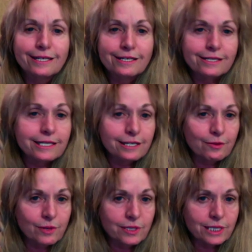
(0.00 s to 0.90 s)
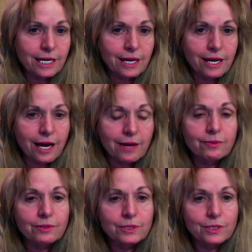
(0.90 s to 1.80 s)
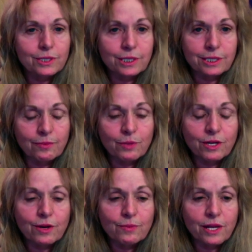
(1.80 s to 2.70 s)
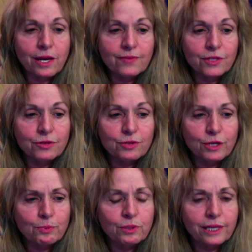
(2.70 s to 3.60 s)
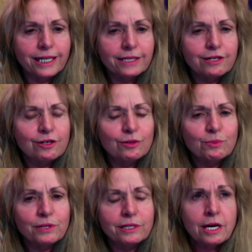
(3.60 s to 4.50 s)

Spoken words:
So anyways, I was becoming heavy duty political, but